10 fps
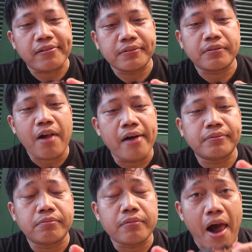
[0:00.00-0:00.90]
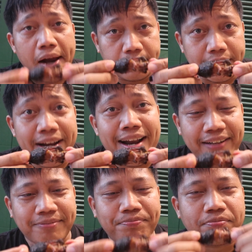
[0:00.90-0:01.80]
It's a testament to the
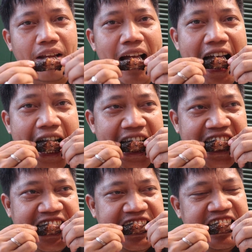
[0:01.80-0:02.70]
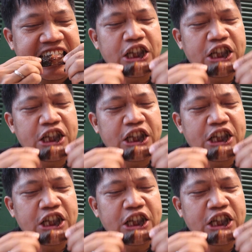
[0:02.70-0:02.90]
craftsmanship that